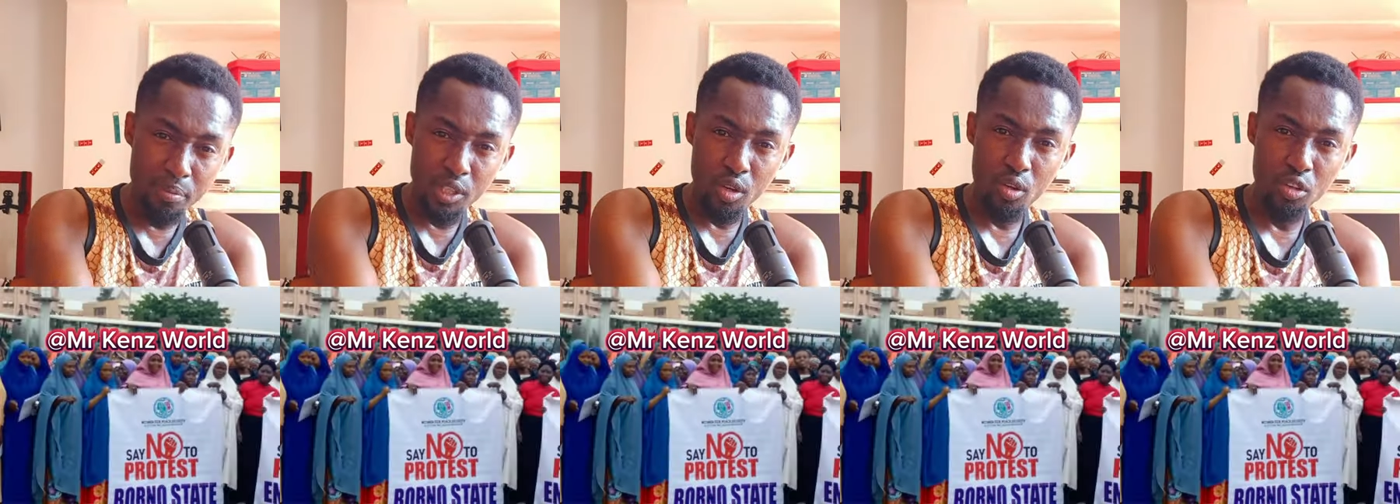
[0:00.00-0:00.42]

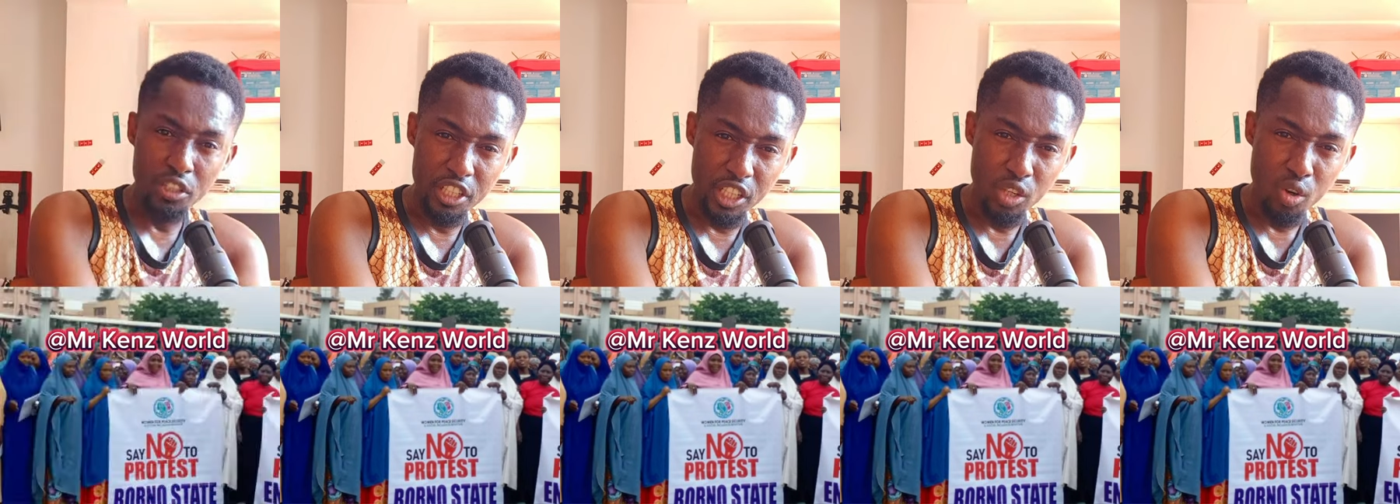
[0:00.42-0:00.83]
in the
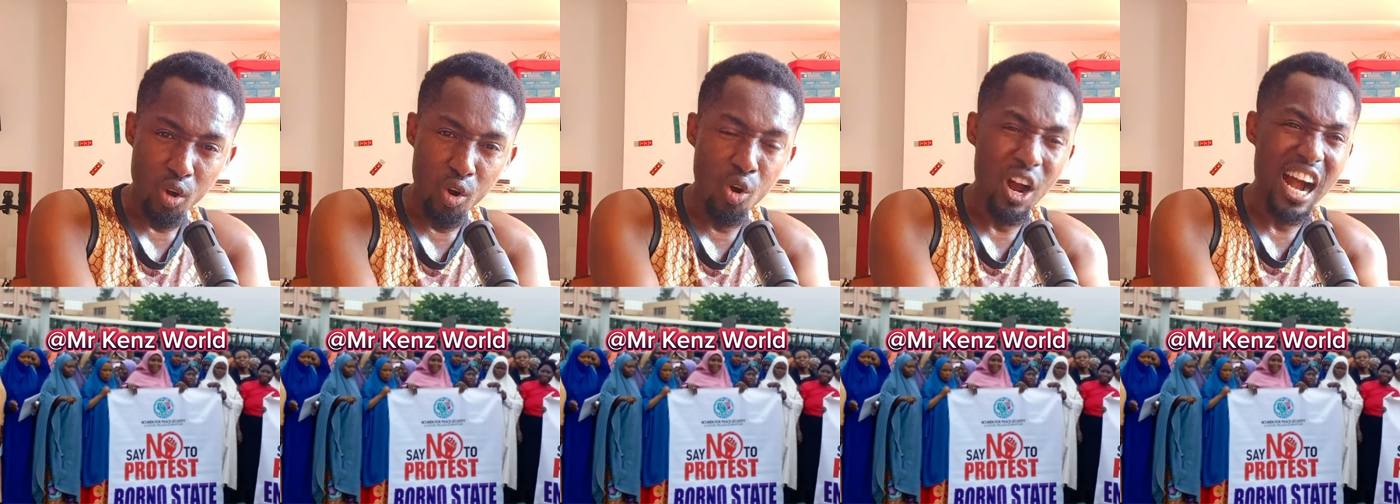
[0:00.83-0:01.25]
country
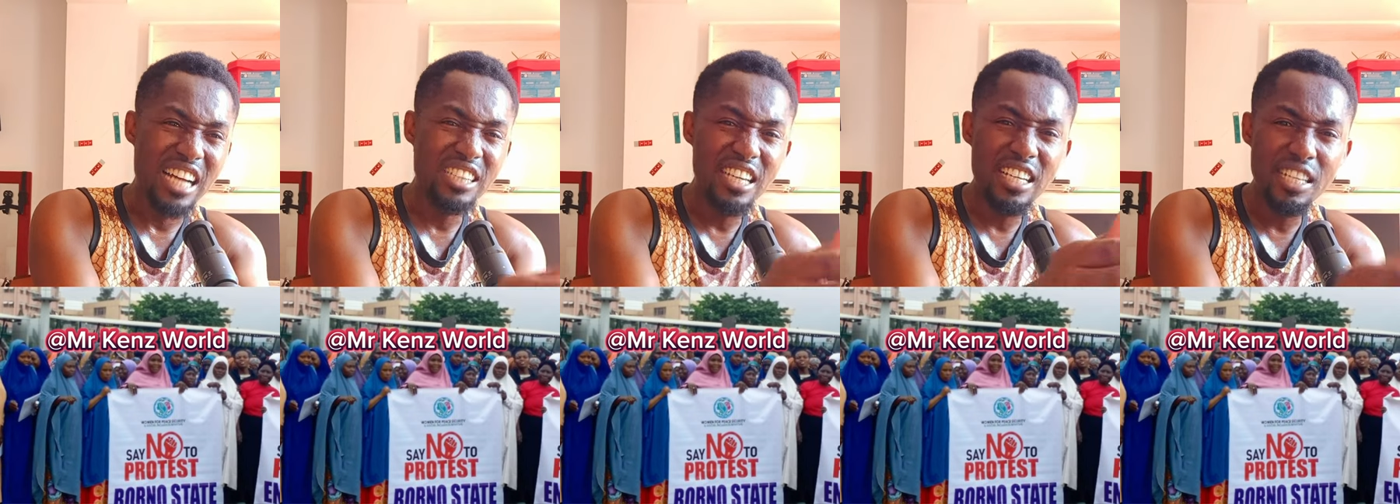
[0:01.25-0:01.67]
or
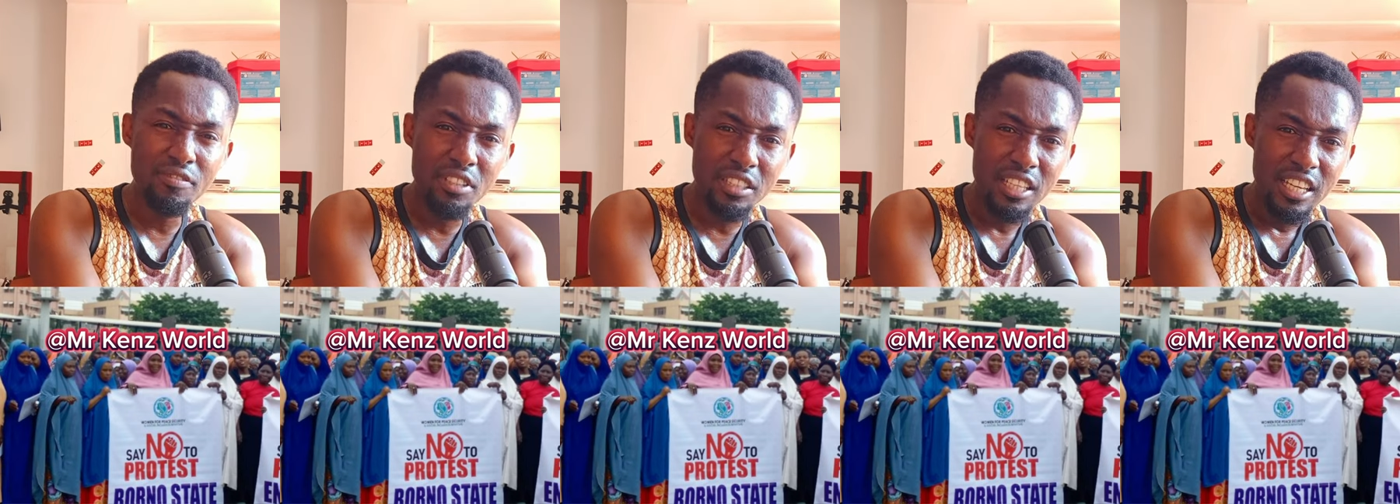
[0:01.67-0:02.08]
are they
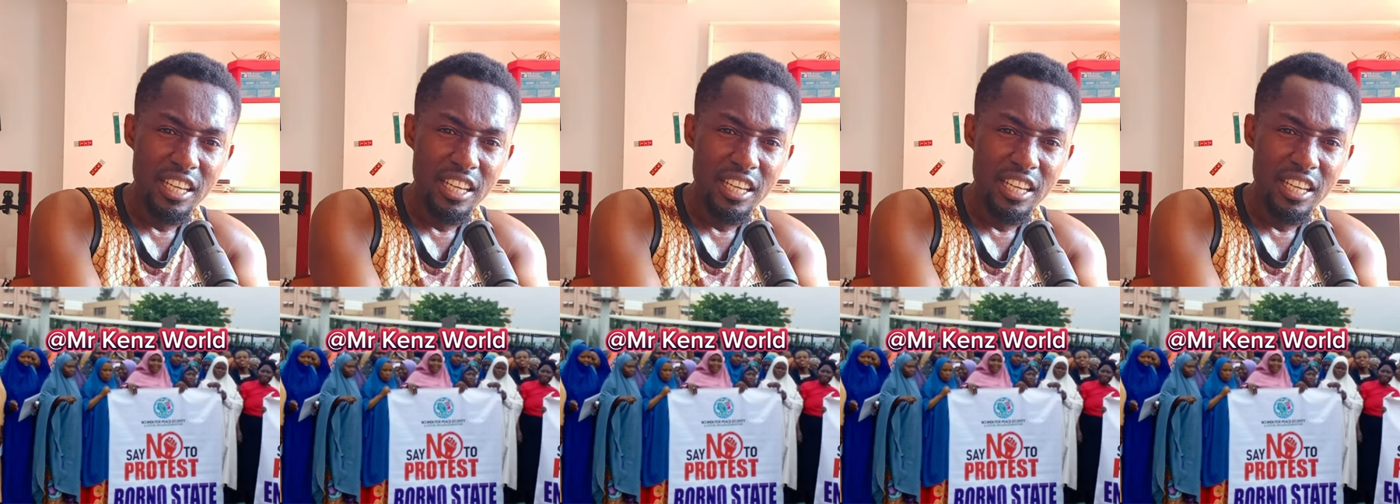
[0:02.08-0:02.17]
living